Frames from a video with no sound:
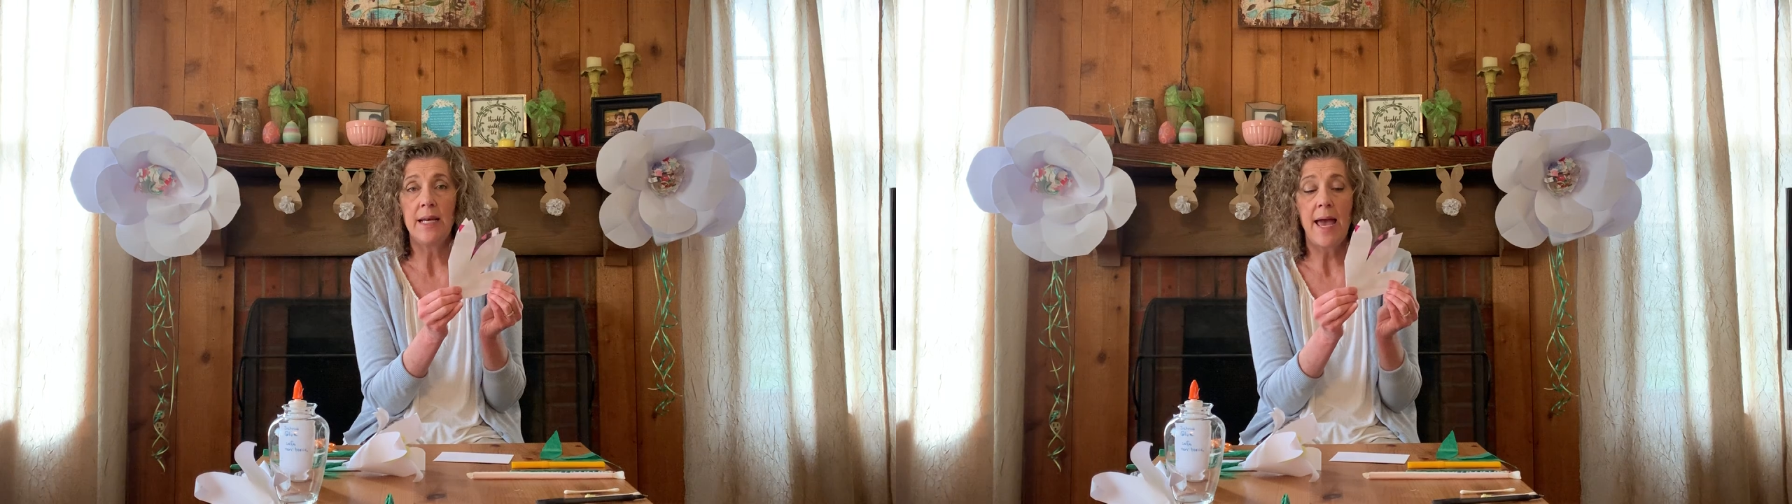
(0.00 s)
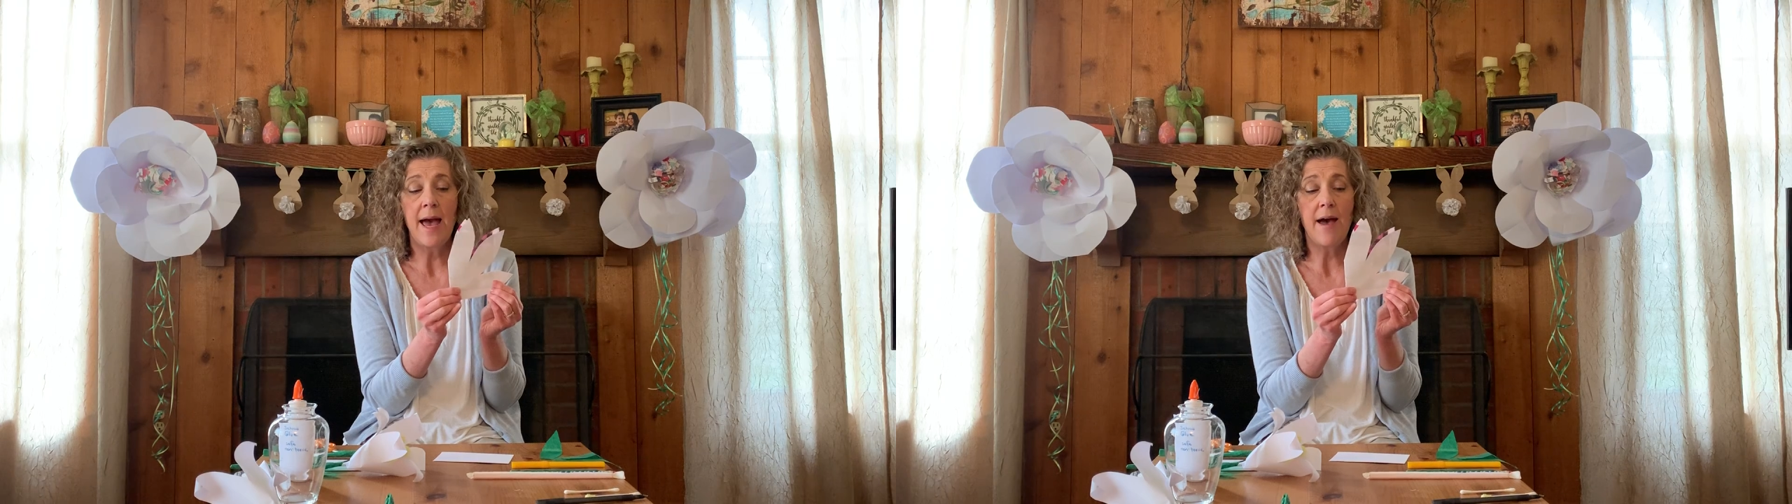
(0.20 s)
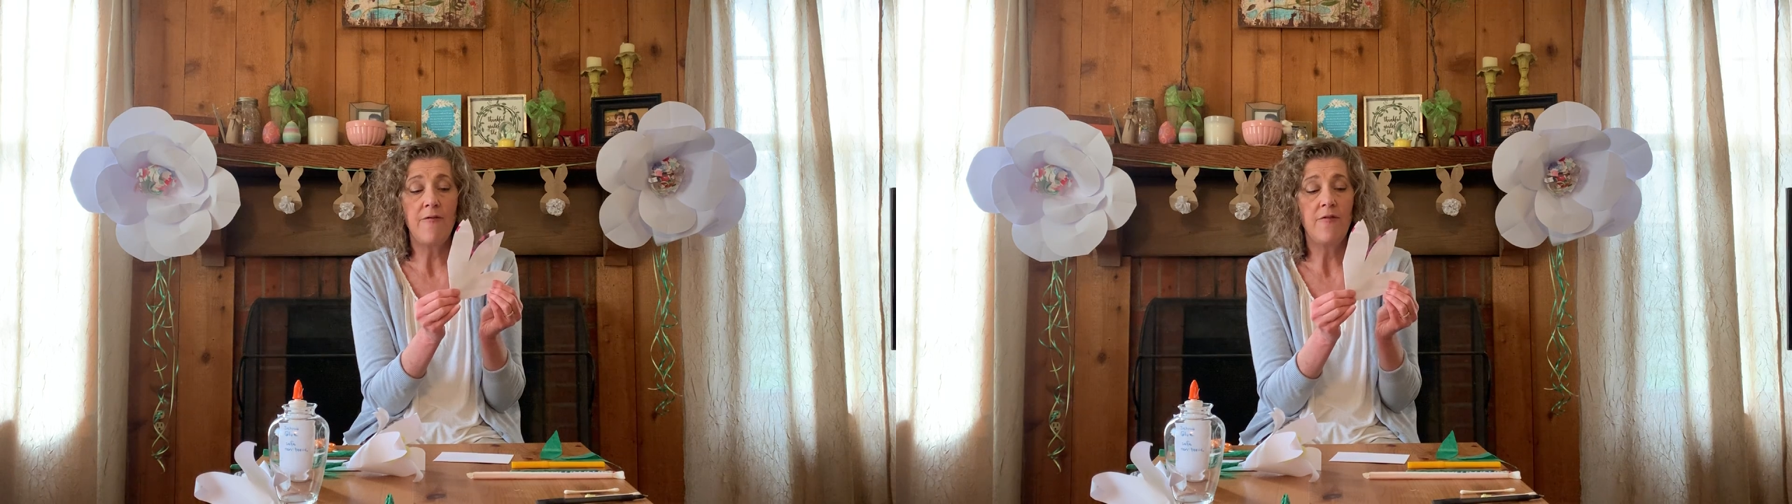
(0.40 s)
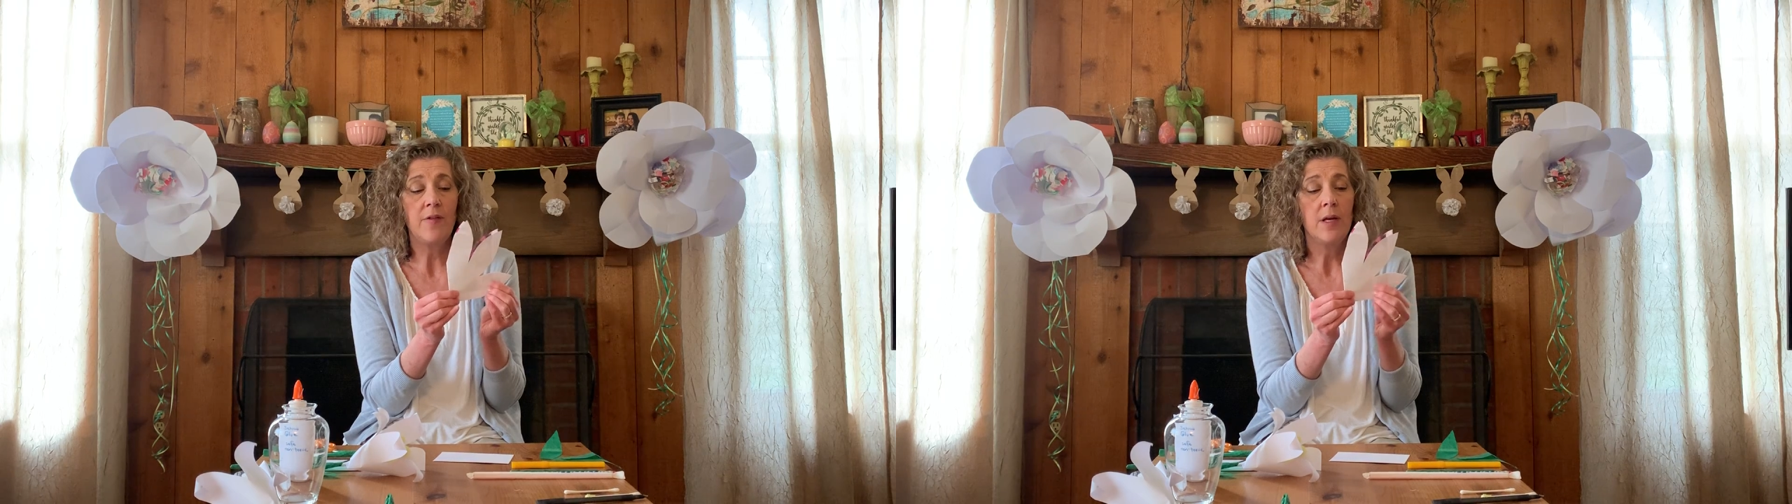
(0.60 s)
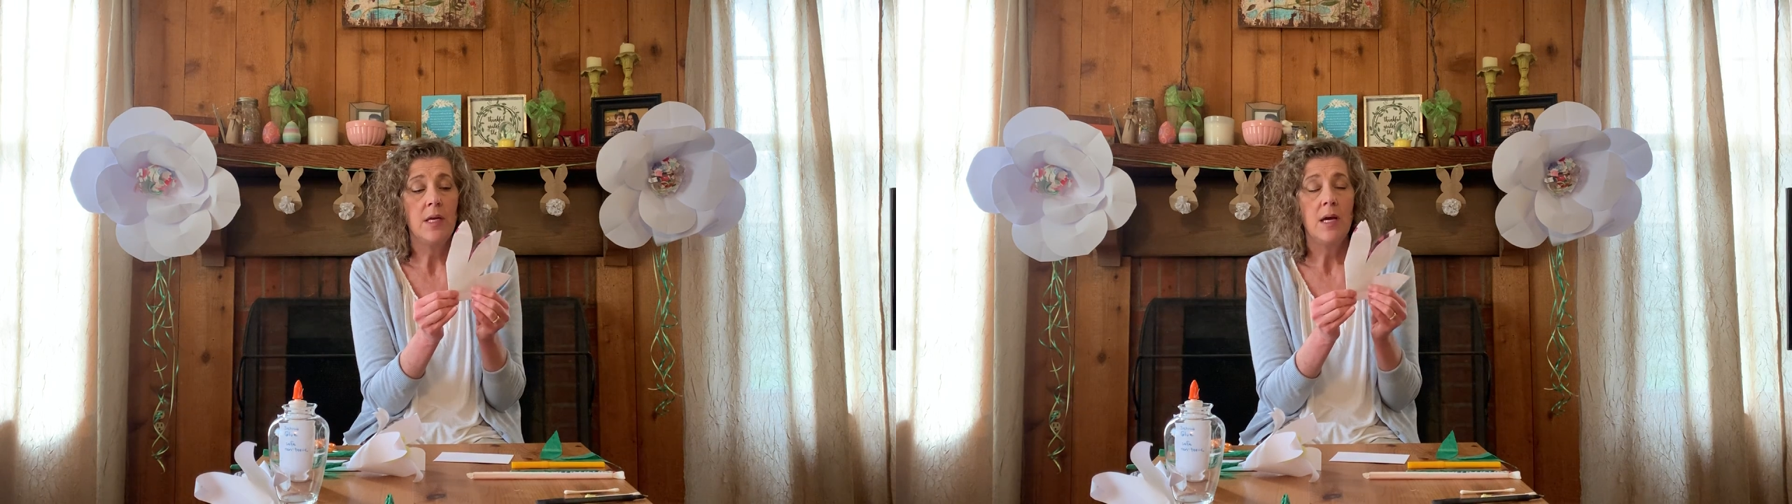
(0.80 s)
in half.
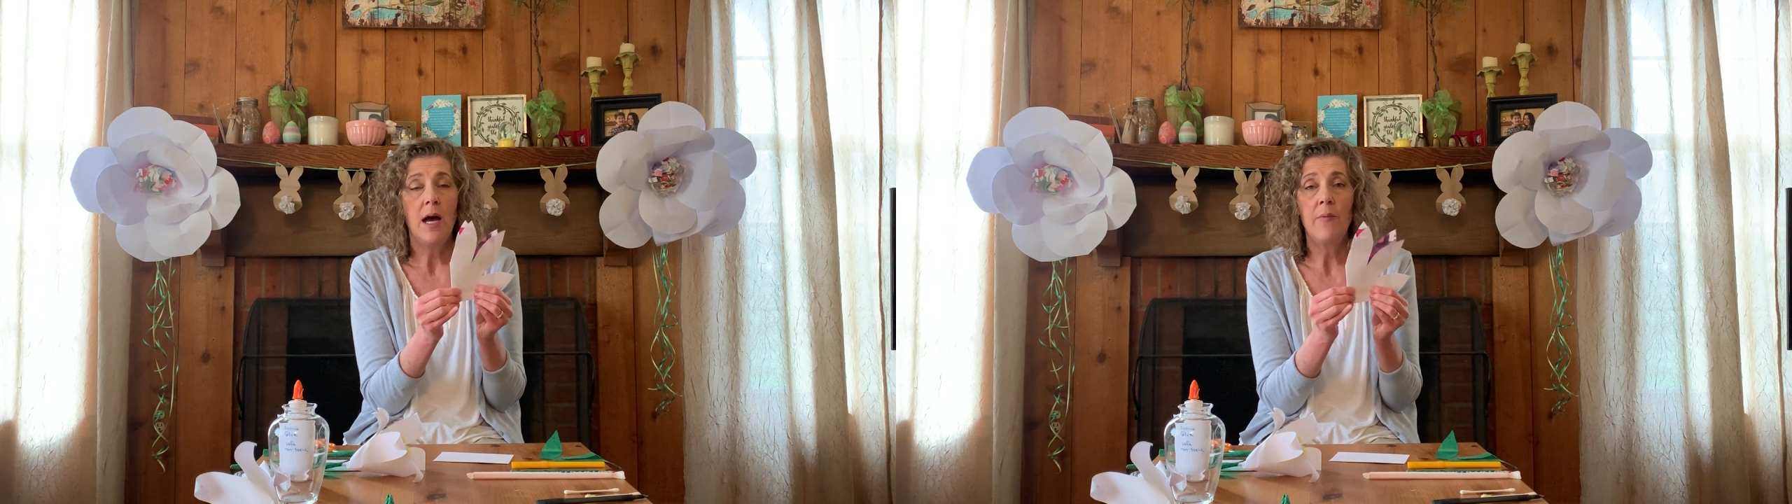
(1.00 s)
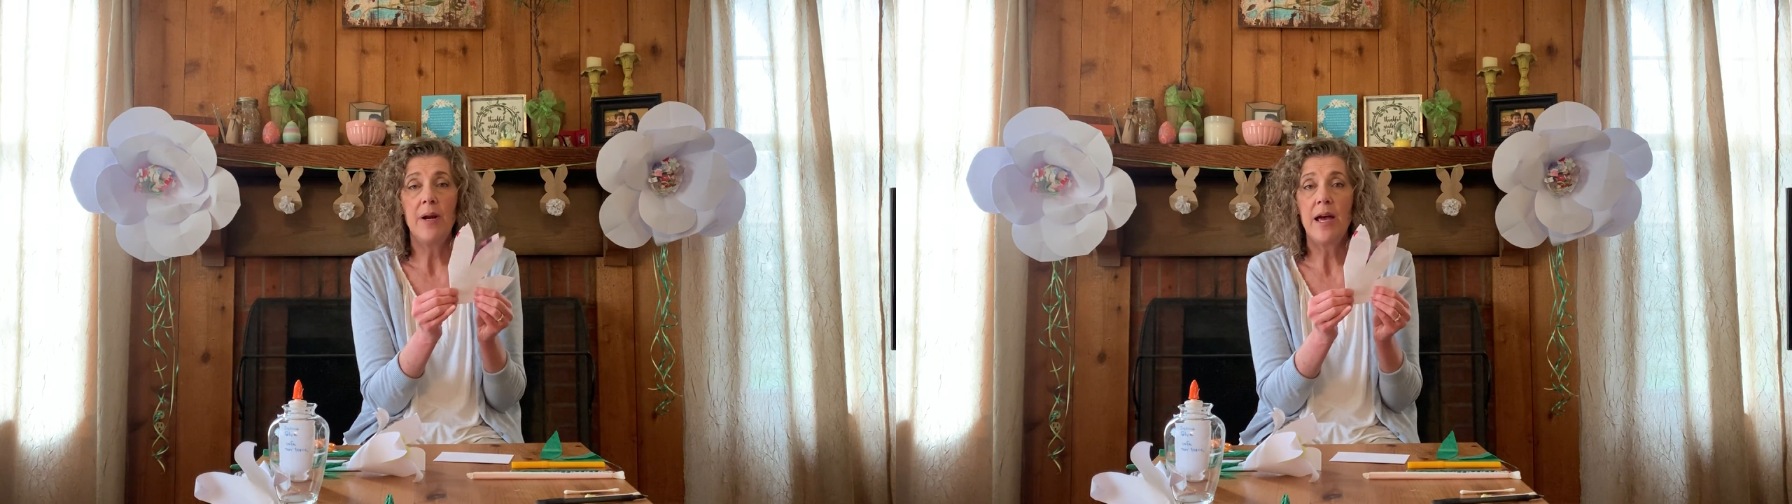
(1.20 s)
I want